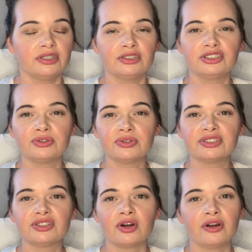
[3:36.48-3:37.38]

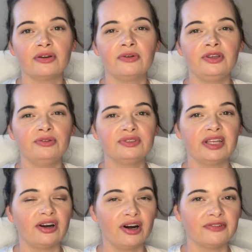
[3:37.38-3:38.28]
Shorts aren't used
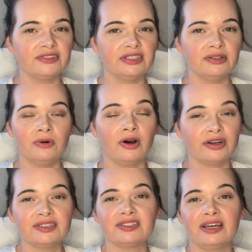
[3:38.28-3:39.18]
that often.
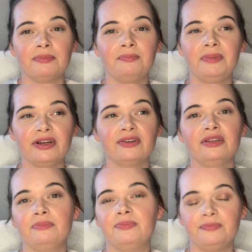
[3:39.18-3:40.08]
Honestly, I
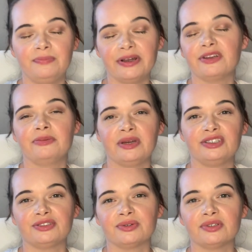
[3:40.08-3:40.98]
barely made
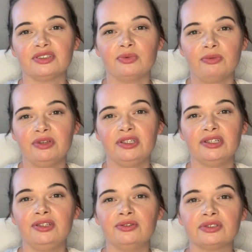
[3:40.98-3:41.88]
shorts, and when we
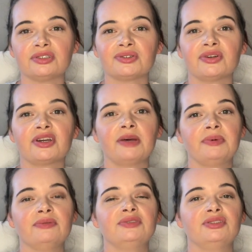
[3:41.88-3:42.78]
did use the short cup,
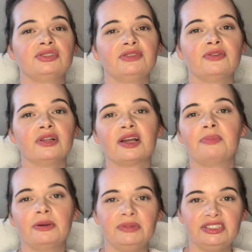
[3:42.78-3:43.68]
it was usually for like
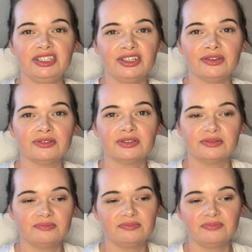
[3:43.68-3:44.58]
puppuccinos,
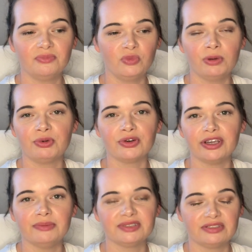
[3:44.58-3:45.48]
whipped
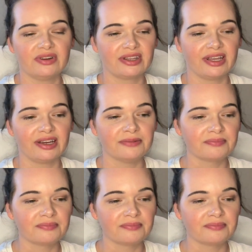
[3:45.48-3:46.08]
cream, stuff like that.